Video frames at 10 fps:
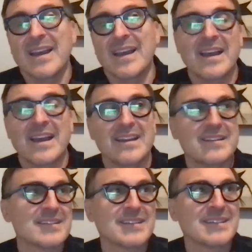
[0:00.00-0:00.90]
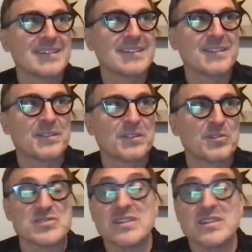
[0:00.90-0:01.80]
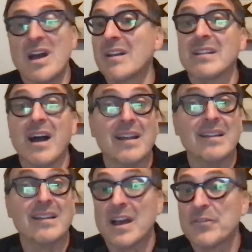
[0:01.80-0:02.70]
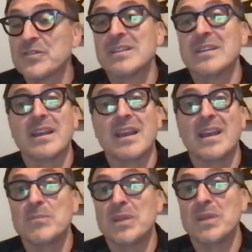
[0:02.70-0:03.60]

and there's not a lot left in the game,